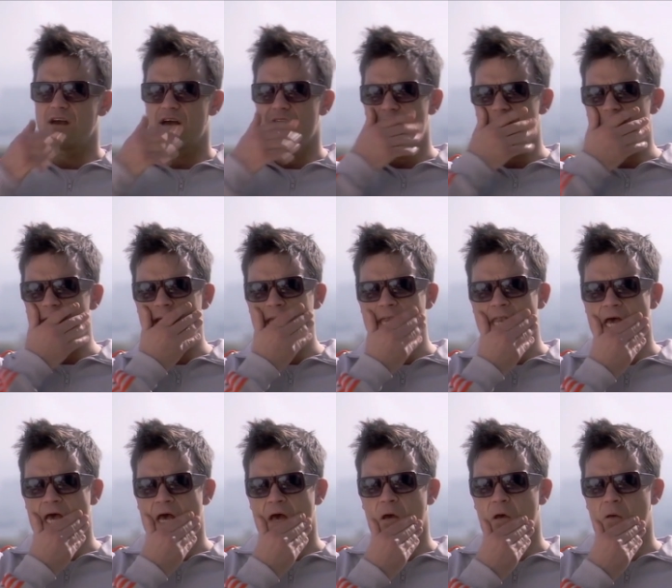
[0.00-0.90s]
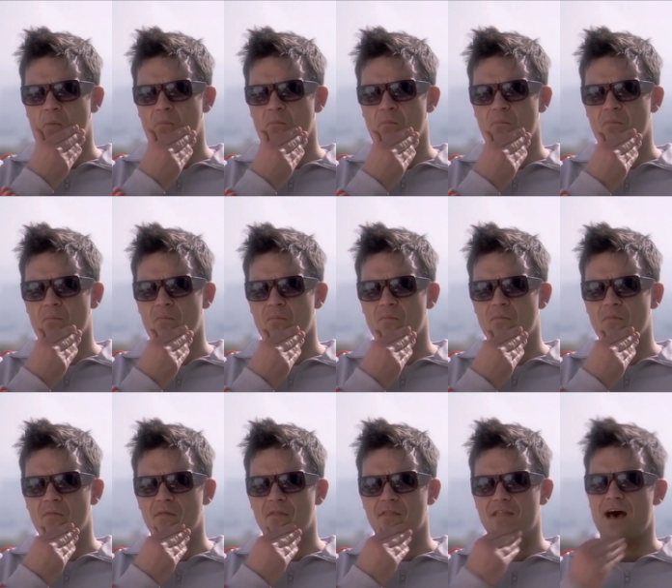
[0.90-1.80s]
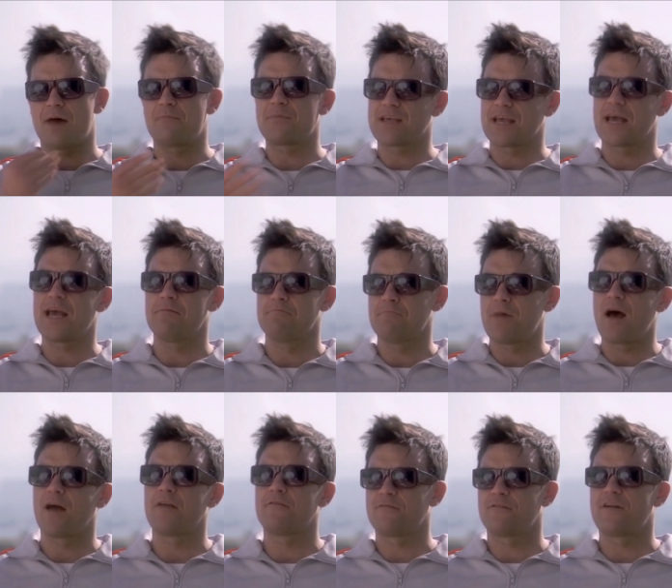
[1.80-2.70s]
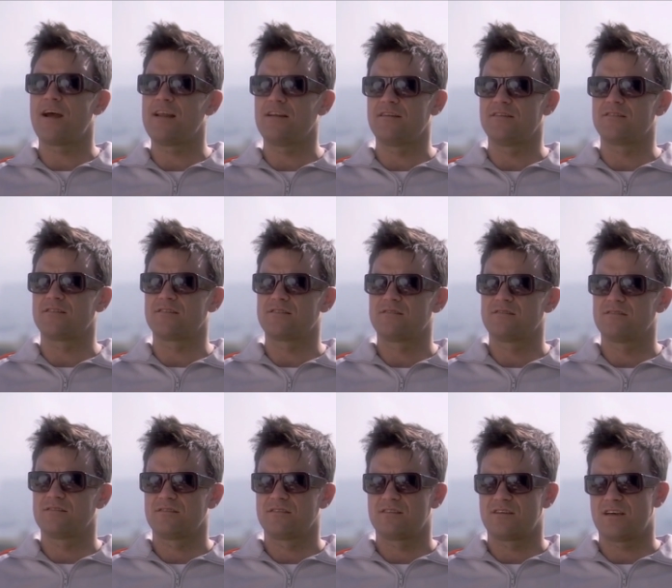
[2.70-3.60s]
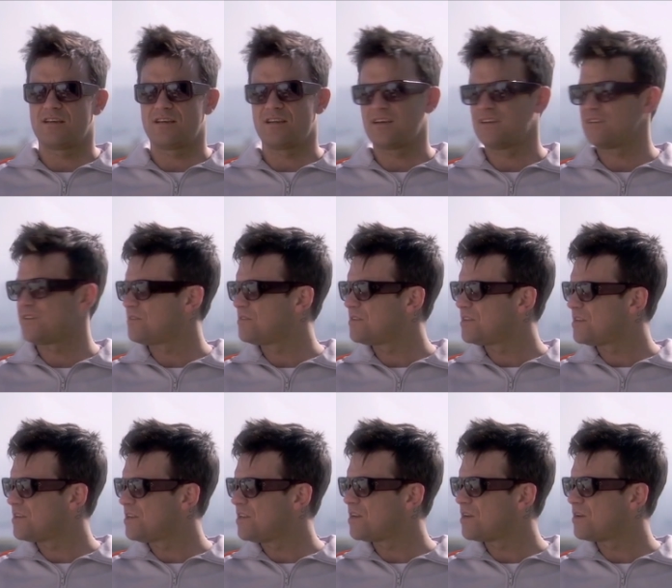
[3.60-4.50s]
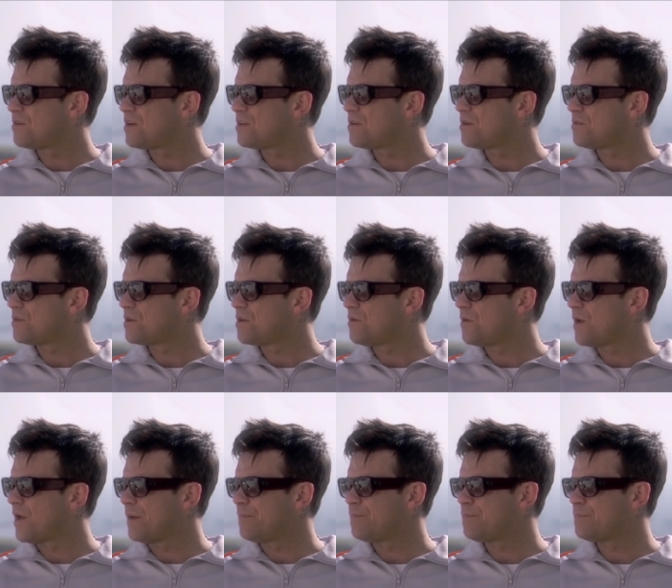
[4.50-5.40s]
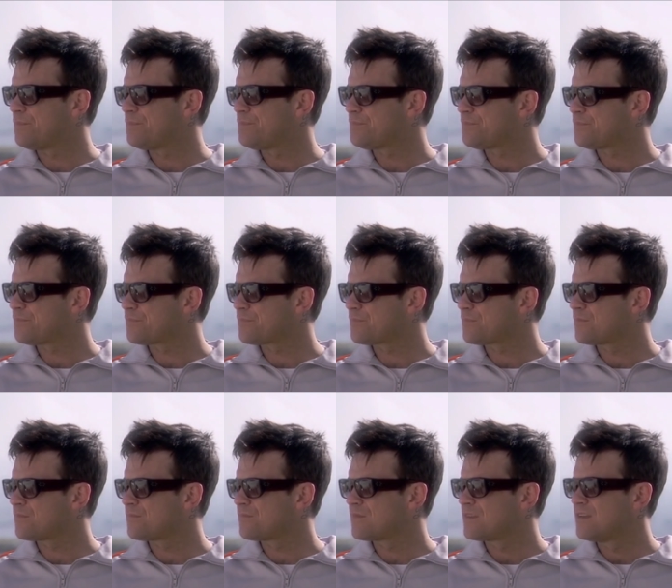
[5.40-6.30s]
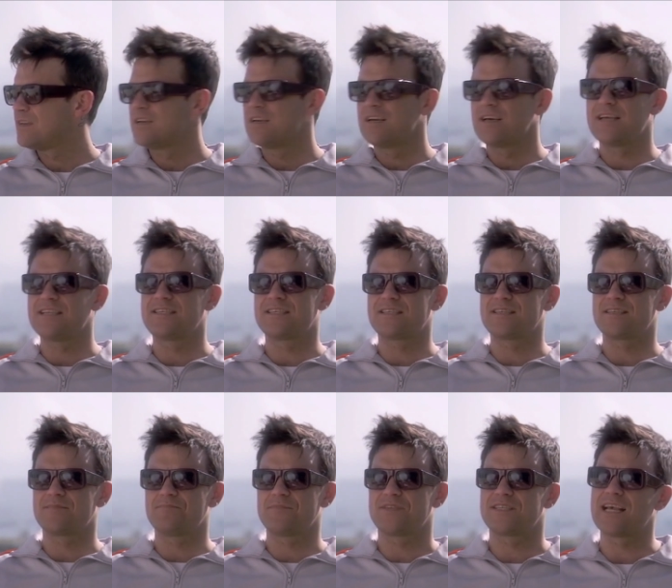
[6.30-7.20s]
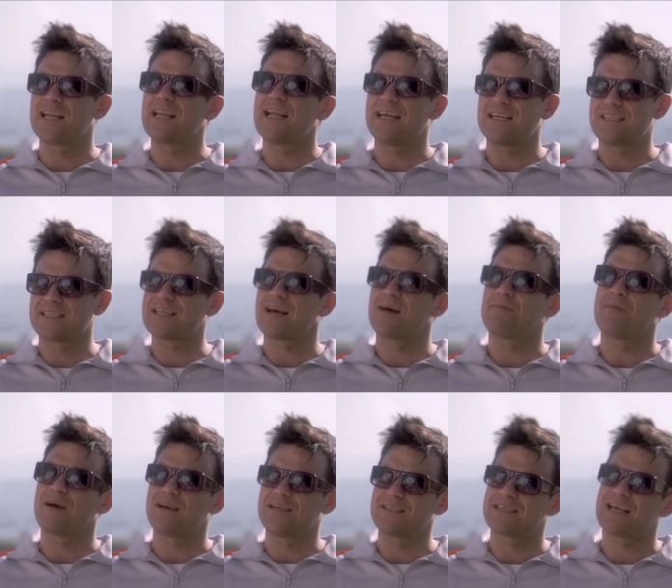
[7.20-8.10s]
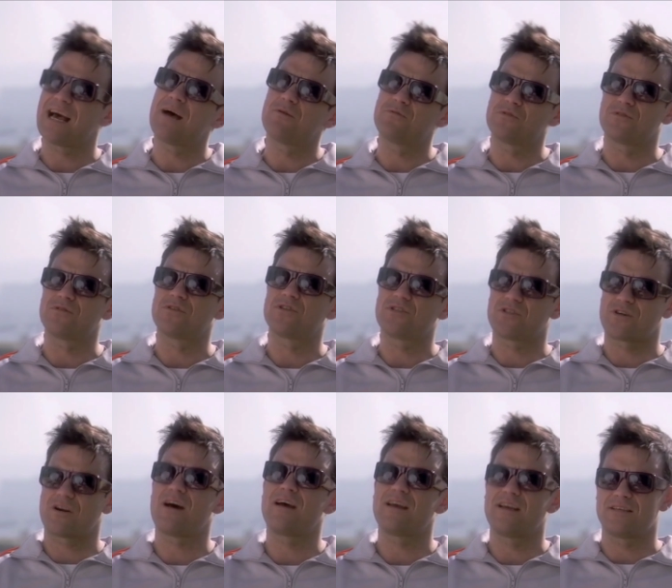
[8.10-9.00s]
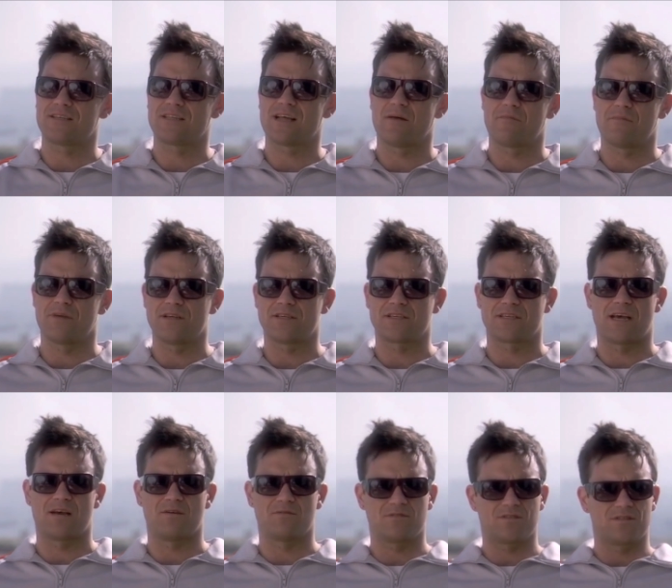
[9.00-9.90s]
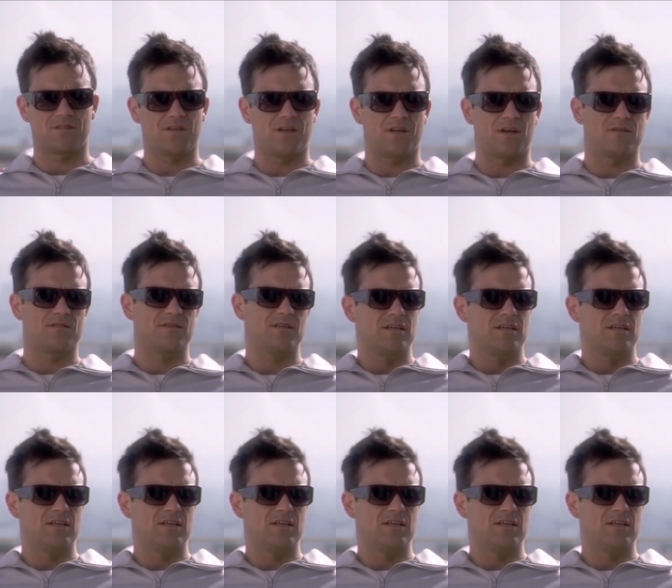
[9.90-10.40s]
and um, that became my friend. And I don't, you know, I don't want to... Um, as silly as that may sound or as trite as that may sound, you know.